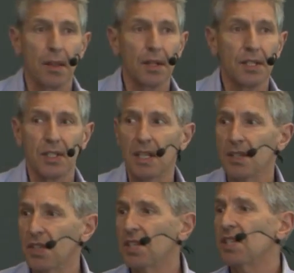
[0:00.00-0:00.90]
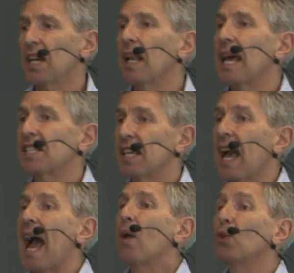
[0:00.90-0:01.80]
of the disease? This is a classic
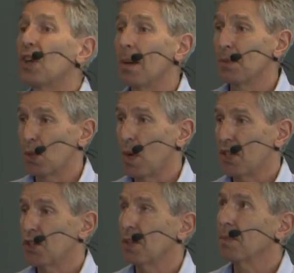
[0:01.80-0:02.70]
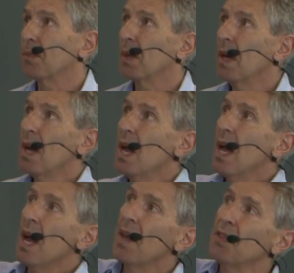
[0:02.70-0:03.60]
outcomes question.
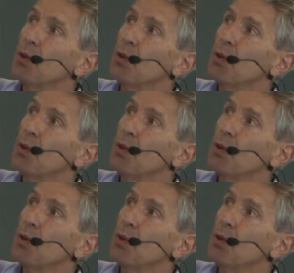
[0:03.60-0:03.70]
And you